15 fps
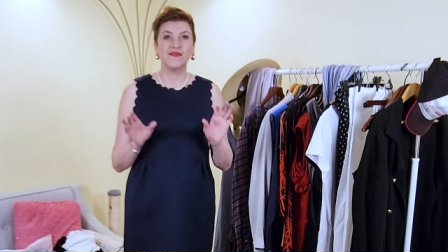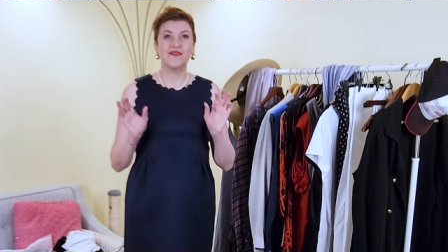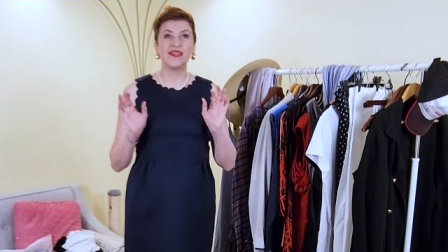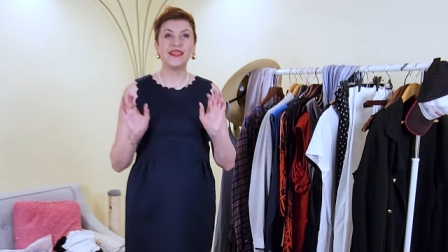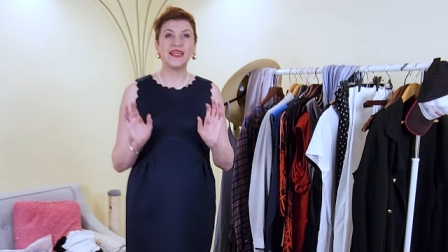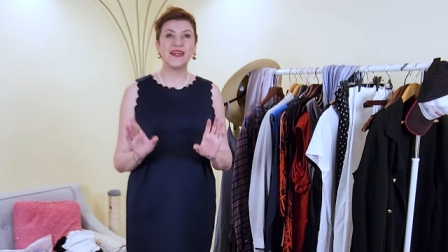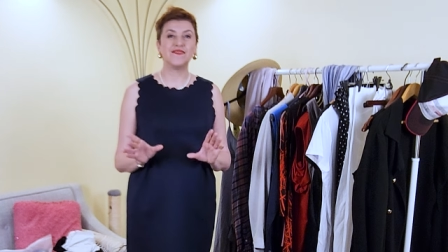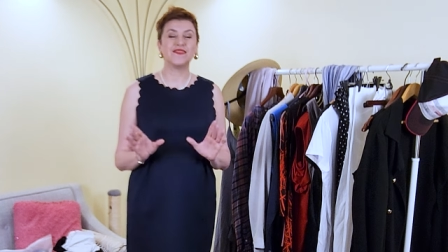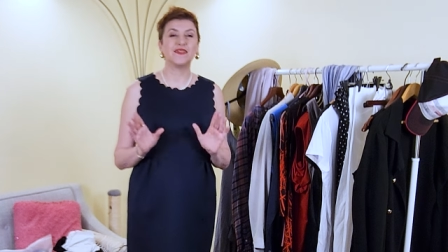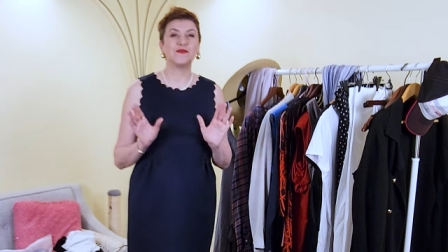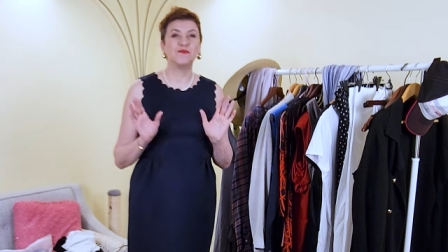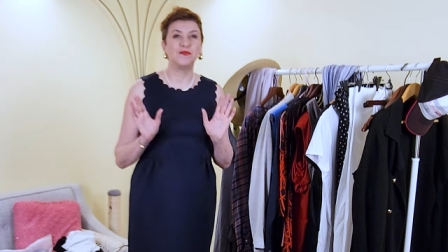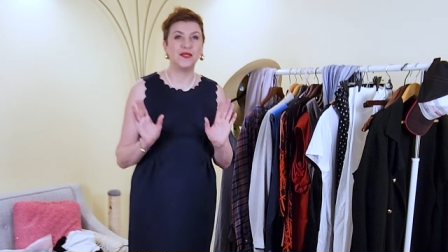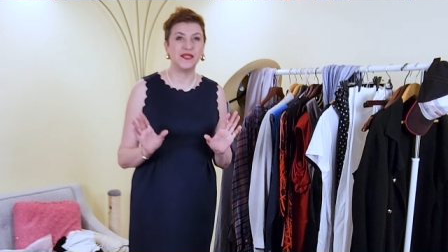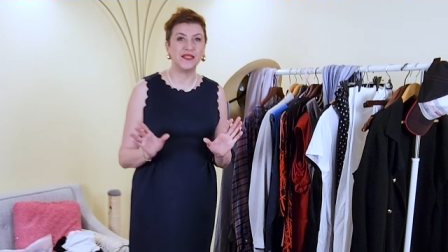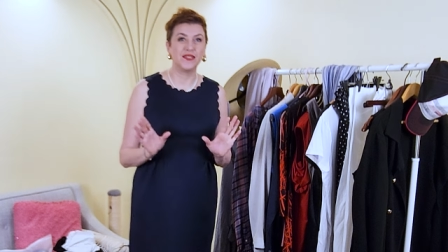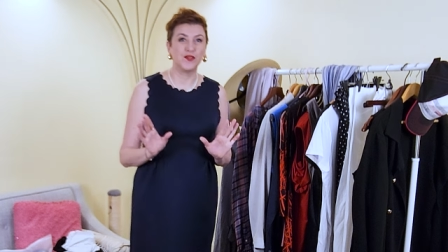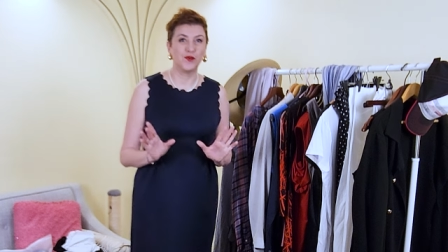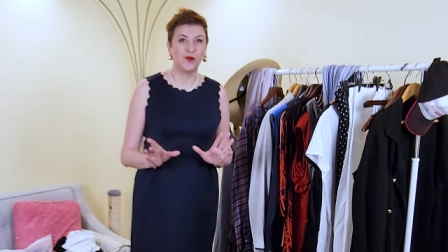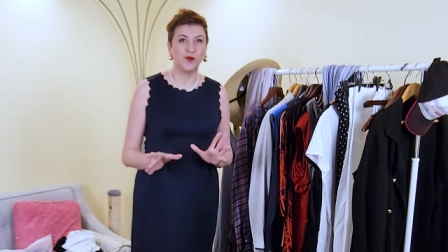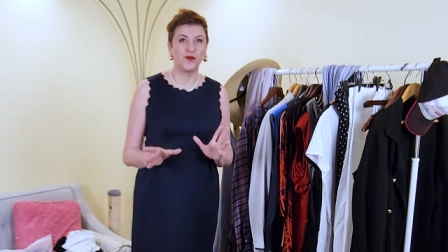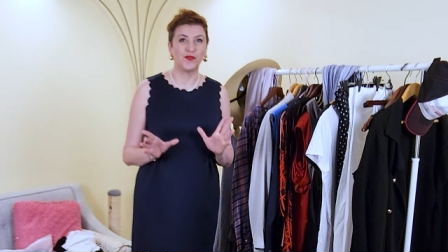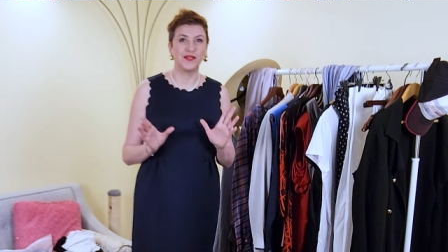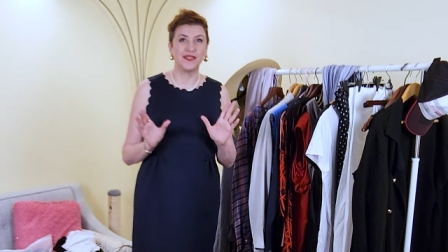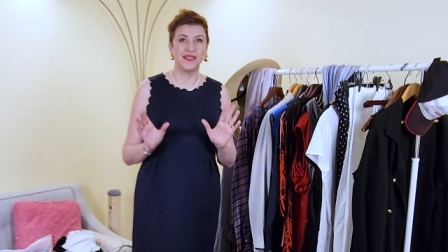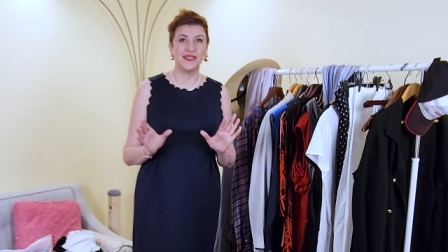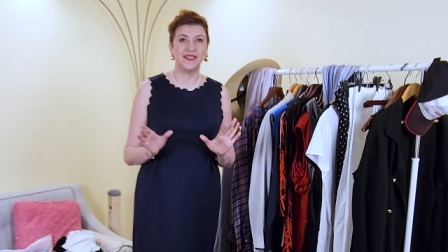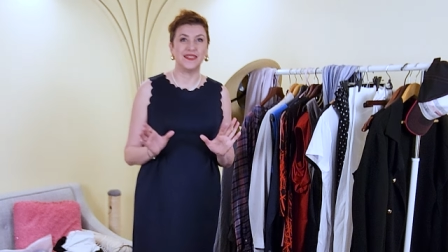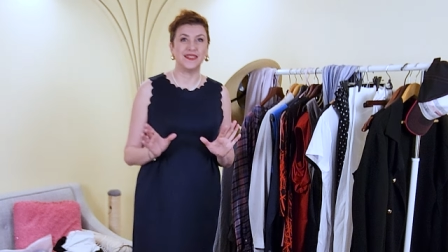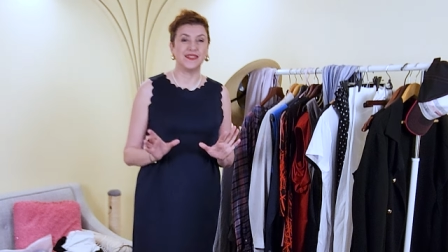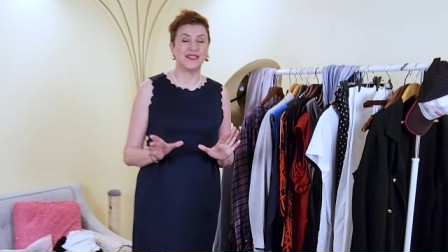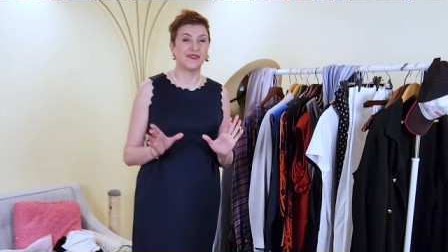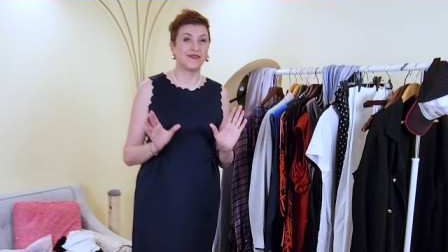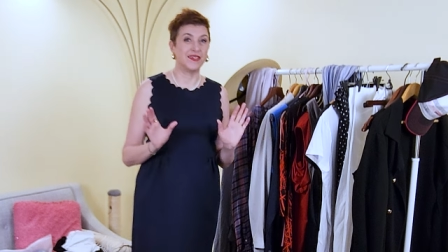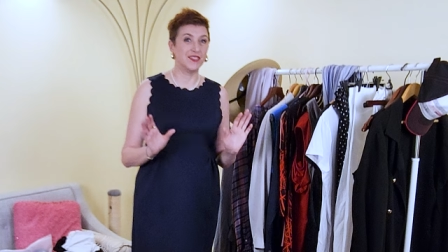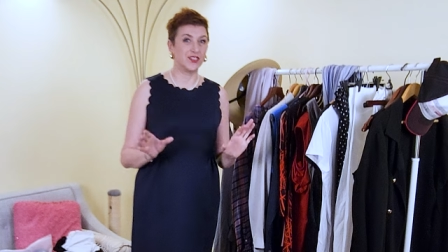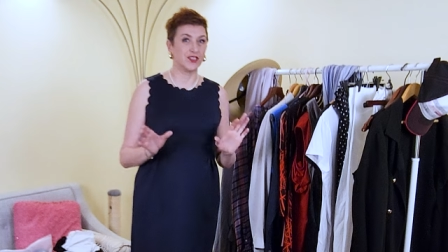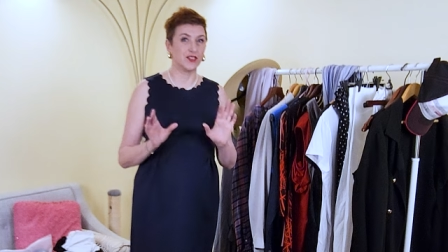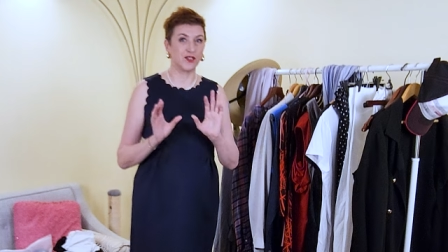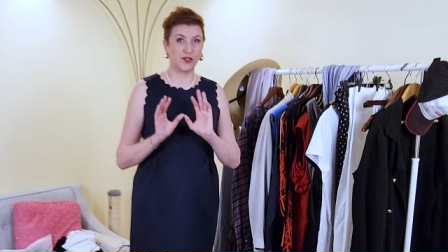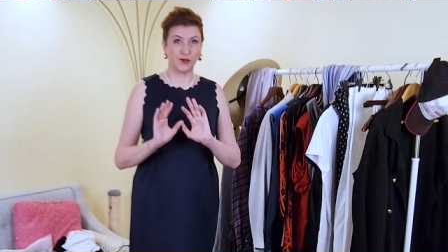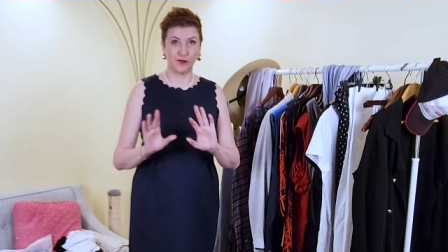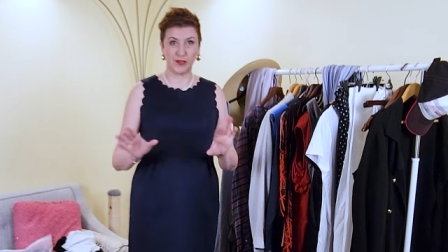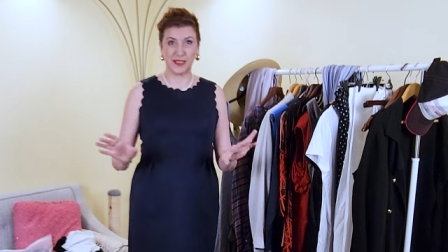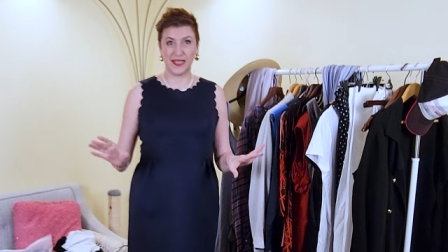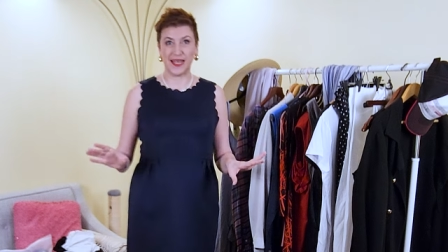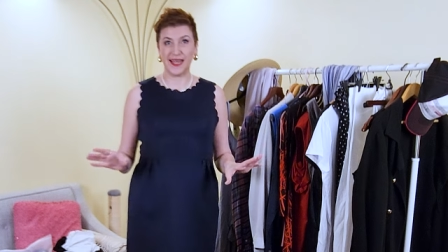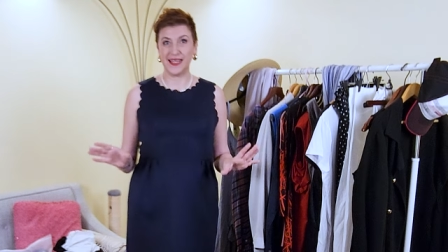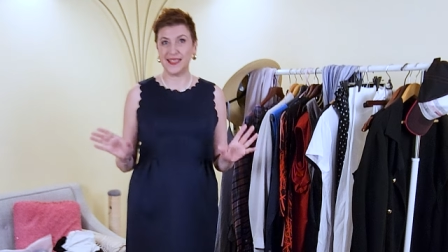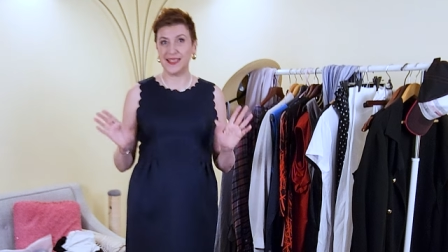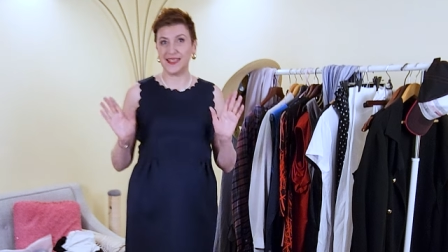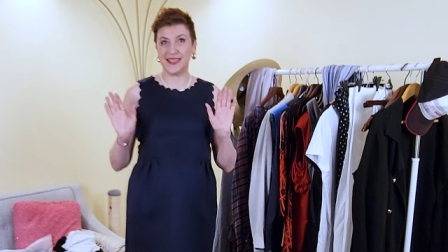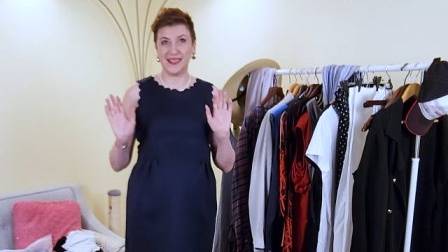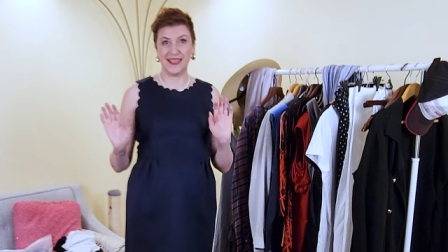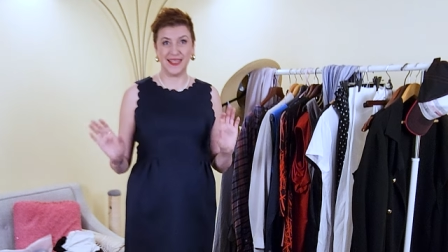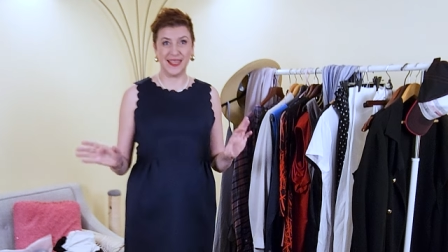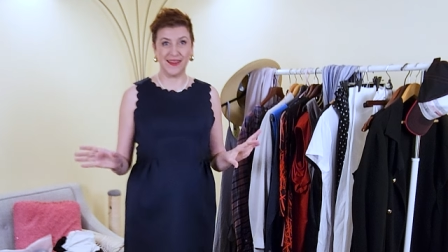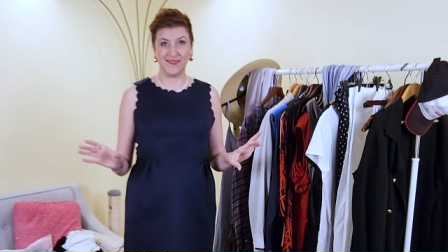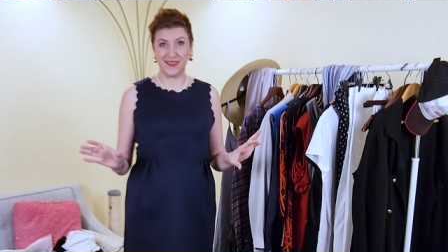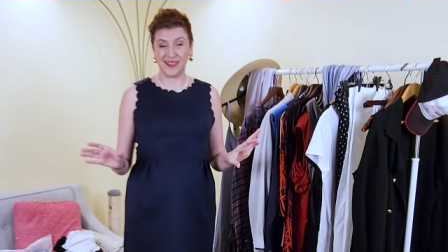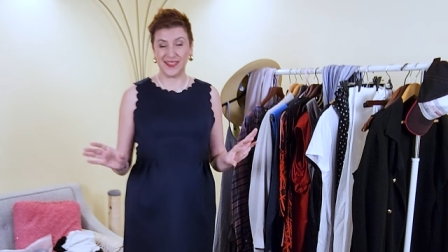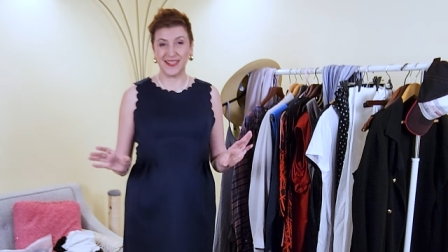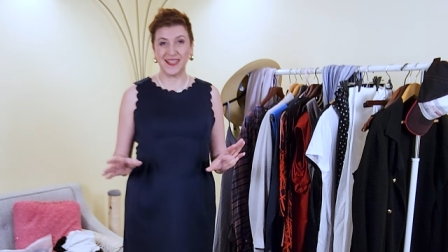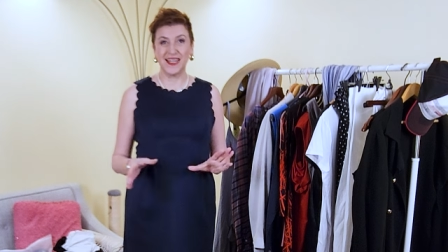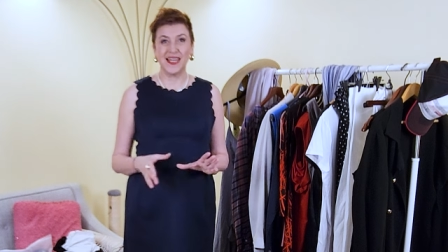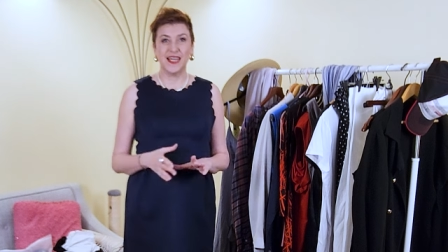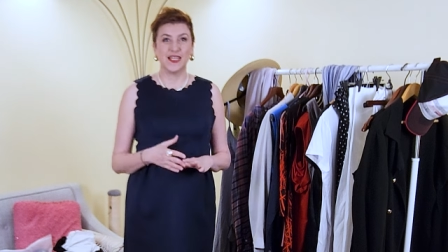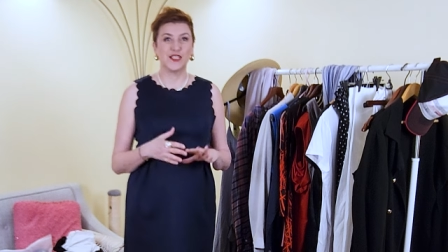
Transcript: We've never been on the Norwegian cruise line, never.